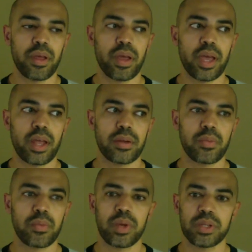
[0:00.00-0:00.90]
and
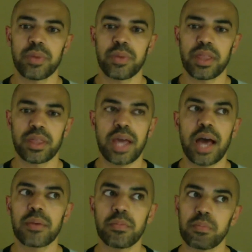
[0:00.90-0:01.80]
Will Smith got
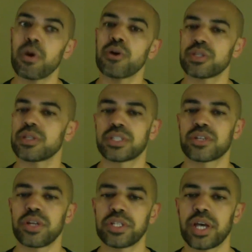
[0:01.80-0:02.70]
most of the
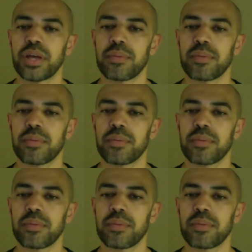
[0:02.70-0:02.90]
screen time